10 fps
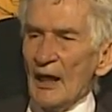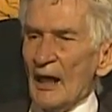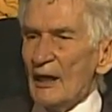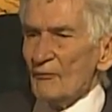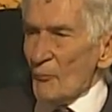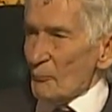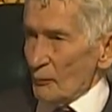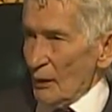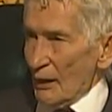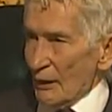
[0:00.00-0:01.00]
I have a
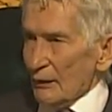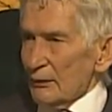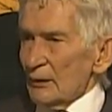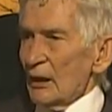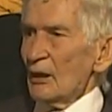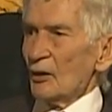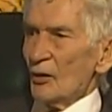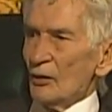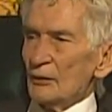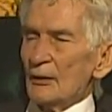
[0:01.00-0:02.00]
blog
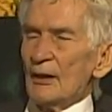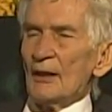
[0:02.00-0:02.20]
called